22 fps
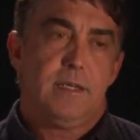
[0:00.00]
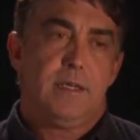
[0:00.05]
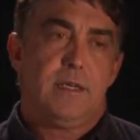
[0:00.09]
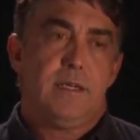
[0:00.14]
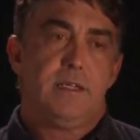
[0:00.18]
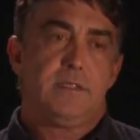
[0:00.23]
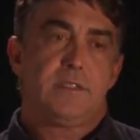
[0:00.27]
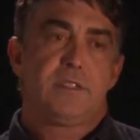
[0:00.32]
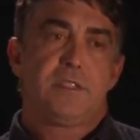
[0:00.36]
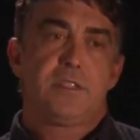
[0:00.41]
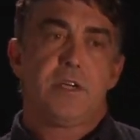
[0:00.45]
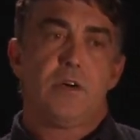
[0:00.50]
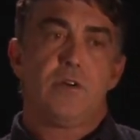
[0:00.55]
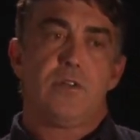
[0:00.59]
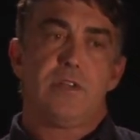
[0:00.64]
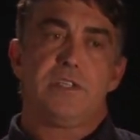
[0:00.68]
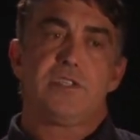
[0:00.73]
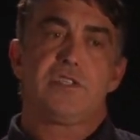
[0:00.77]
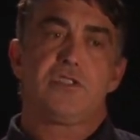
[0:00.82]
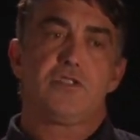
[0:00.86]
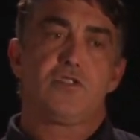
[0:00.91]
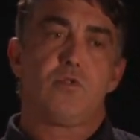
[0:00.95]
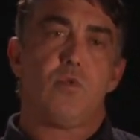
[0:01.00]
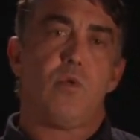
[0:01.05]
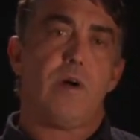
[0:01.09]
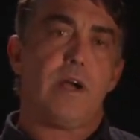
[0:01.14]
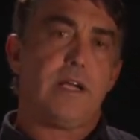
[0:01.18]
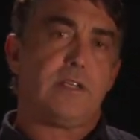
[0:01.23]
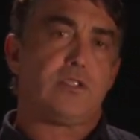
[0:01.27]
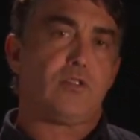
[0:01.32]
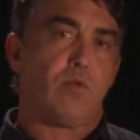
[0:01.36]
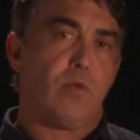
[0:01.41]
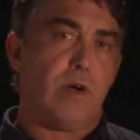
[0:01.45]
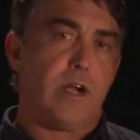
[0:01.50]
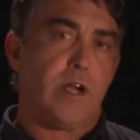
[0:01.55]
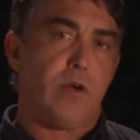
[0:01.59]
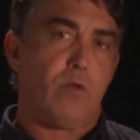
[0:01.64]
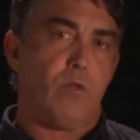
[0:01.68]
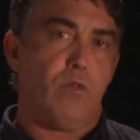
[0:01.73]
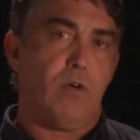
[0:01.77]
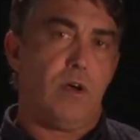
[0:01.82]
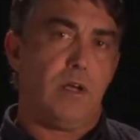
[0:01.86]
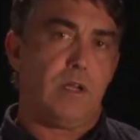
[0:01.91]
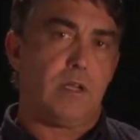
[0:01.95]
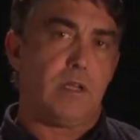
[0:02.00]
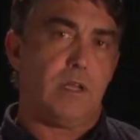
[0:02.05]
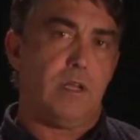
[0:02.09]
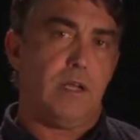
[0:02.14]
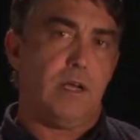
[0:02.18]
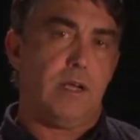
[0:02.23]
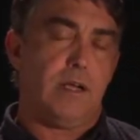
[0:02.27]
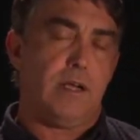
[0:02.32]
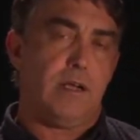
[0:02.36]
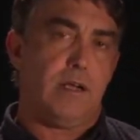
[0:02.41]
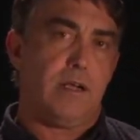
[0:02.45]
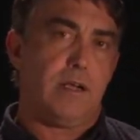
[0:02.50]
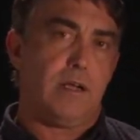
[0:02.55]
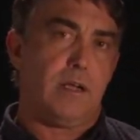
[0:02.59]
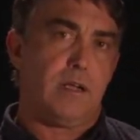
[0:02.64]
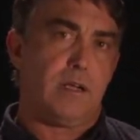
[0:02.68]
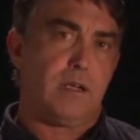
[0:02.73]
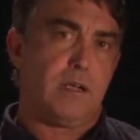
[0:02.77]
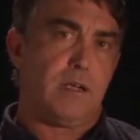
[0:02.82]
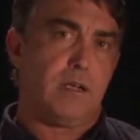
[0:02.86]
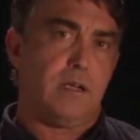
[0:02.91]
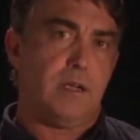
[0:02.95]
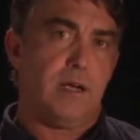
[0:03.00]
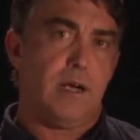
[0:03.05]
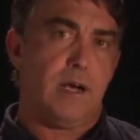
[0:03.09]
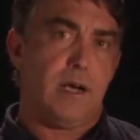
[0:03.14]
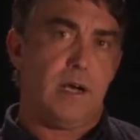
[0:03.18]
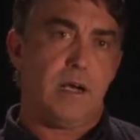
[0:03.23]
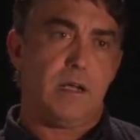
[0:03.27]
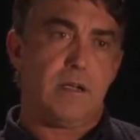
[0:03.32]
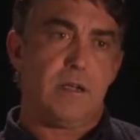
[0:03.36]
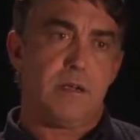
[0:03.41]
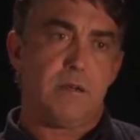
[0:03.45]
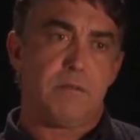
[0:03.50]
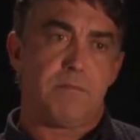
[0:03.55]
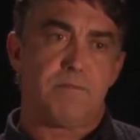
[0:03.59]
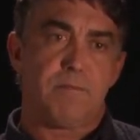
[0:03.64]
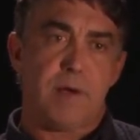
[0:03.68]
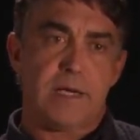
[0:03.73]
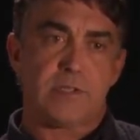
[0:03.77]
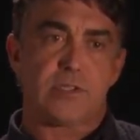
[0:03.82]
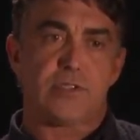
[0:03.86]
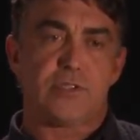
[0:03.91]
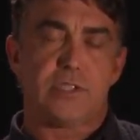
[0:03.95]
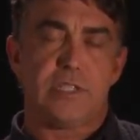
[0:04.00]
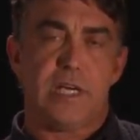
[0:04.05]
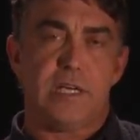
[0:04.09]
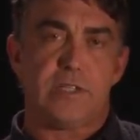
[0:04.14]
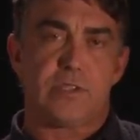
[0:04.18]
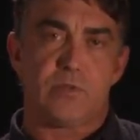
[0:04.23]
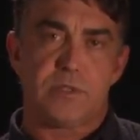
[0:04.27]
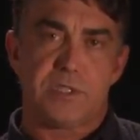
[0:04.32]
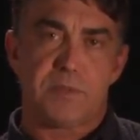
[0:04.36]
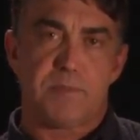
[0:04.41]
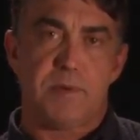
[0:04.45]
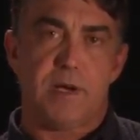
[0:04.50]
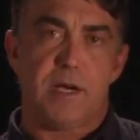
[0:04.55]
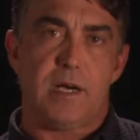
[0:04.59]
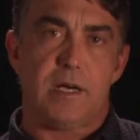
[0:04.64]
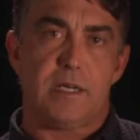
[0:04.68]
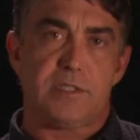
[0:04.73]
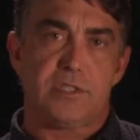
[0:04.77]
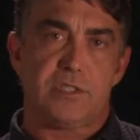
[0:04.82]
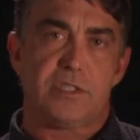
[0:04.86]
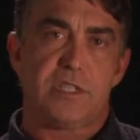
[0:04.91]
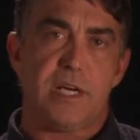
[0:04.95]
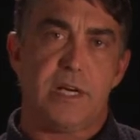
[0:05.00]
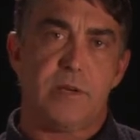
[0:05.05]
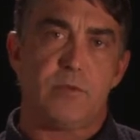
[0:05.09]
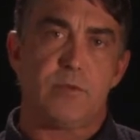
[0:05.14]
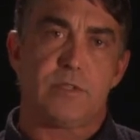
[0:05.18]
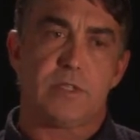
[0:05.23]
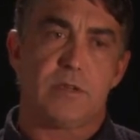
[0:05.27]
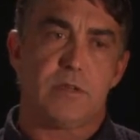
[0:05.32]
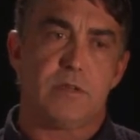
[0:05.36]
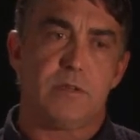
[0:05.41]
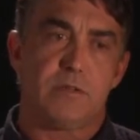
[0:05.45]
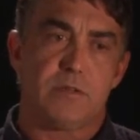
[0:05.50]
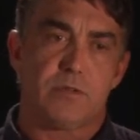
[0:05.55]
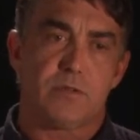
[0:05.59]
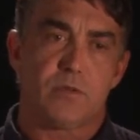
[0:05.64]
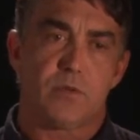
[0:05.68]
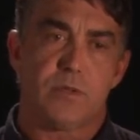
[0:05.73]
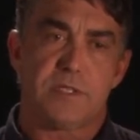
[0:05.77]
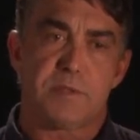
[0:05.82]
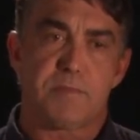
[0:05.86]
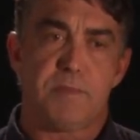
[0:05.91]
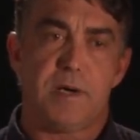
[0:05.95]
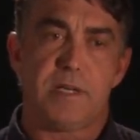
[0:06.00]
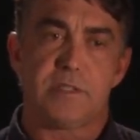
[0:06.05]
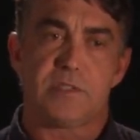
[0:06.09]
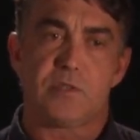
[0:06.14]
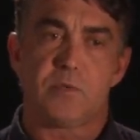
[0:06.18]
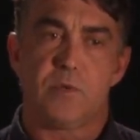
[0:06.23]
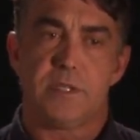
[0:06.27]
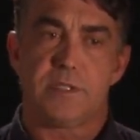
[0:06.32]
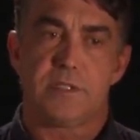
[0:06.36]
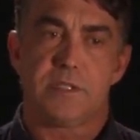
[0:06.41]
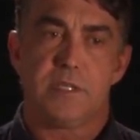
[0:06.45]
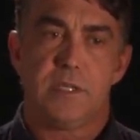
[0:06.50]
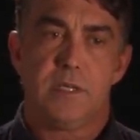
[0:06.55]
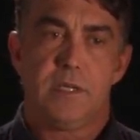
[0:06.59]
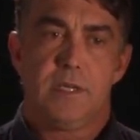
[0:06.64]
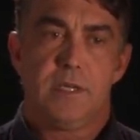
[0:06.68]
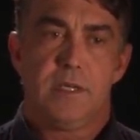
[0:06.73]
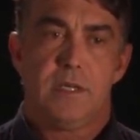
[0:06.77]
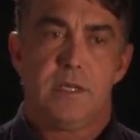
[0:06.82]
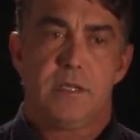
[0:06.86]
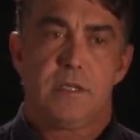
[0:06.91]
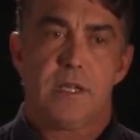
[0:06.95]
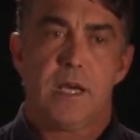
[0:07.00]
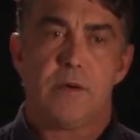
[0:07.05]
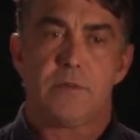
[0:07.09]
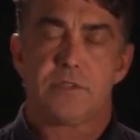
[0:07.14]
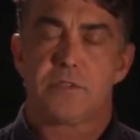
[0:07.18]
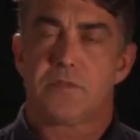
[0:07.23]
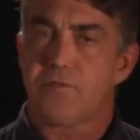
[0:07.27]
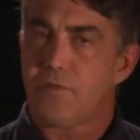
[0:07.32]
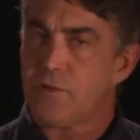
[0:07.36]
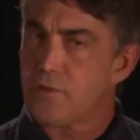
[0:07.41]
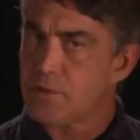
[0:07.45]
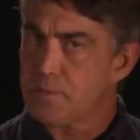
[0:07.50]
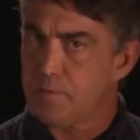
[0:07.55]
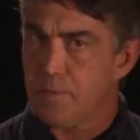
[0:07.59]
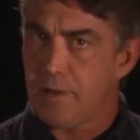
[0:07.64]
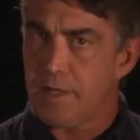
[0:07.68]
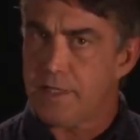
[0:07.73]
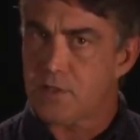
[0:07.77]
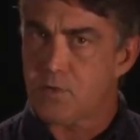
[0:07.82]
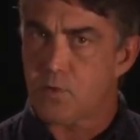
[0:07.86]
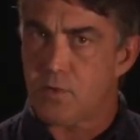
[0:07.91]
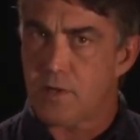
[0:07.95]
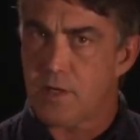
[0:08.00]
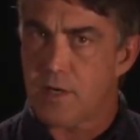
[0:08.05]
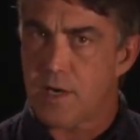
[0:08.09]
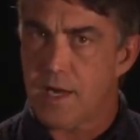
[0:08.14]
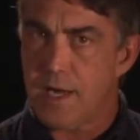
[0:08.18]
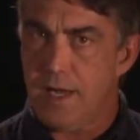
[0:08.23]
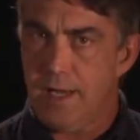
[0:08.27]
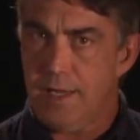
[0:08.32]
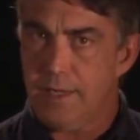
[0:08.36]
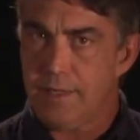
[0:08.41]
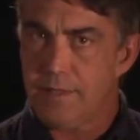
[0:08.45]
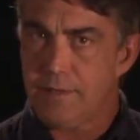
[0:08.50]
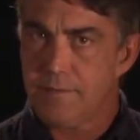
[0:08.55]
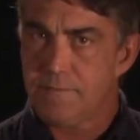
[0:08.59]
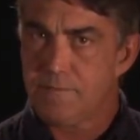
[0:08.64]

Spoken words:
And so this 2020 Woodland, Pastor Che's response, his response was, that was the first place we were at.